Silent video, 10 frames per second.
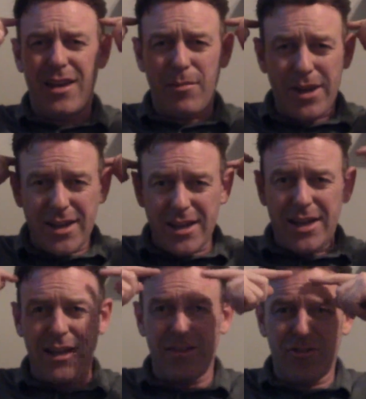am I going to
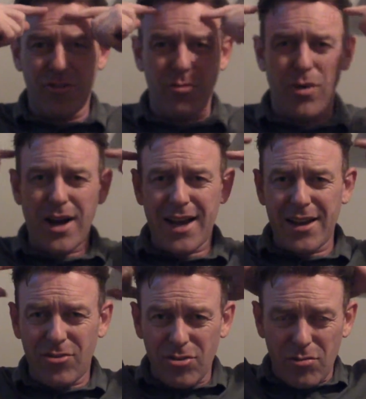get it too
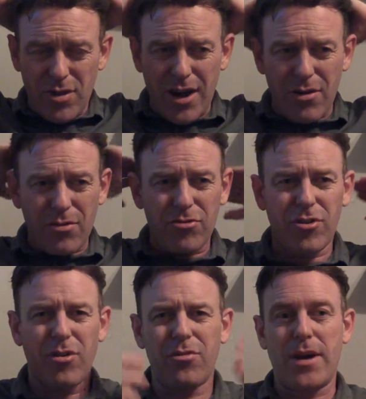wide, too narrow?
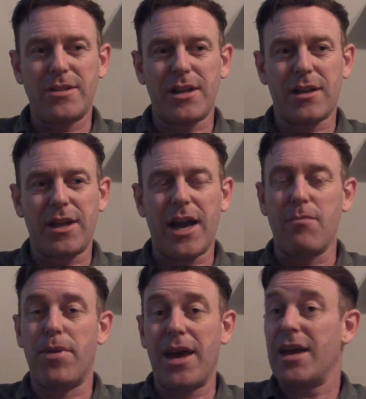So basically, I
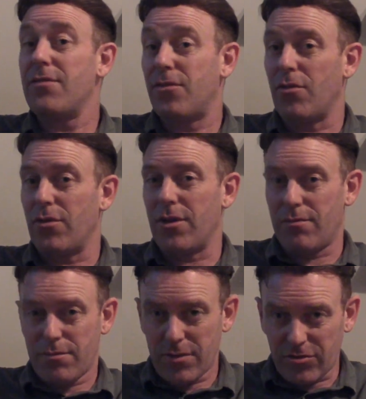paid for
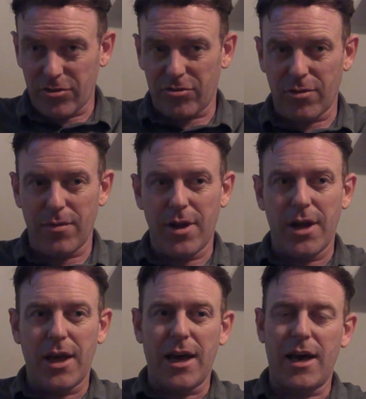the system,
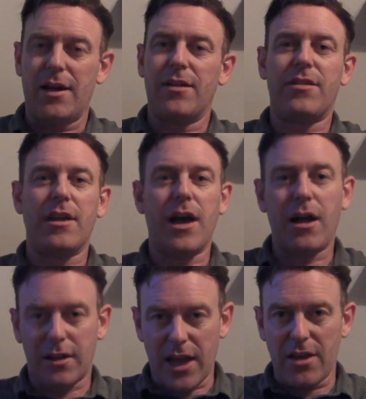and I said,
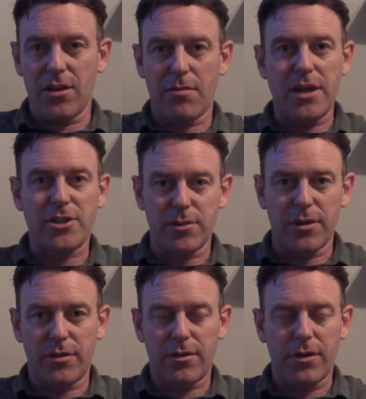I'll get you the
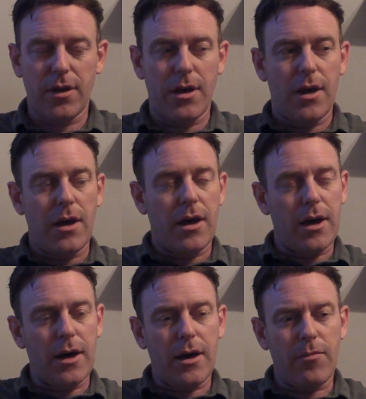measurements.
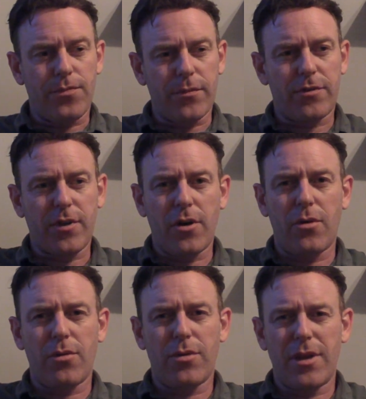
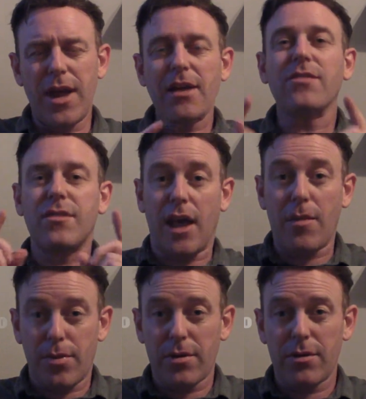So the next
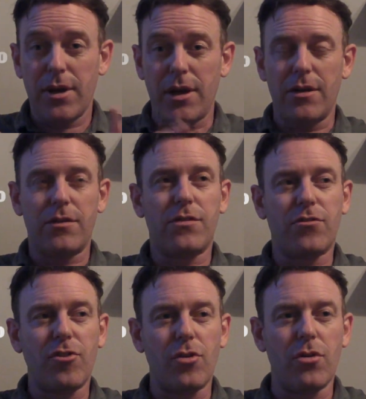step
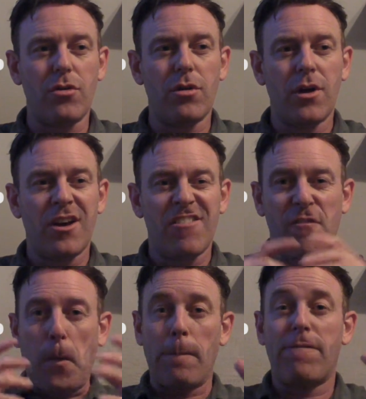is to
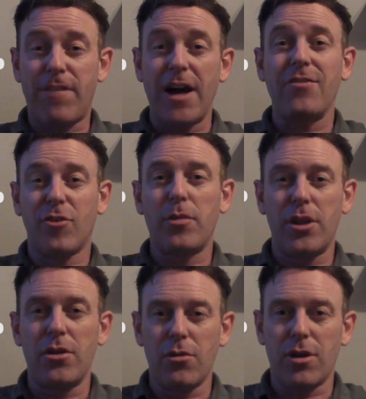find somebody
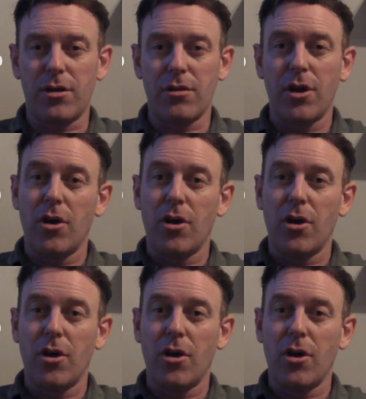who can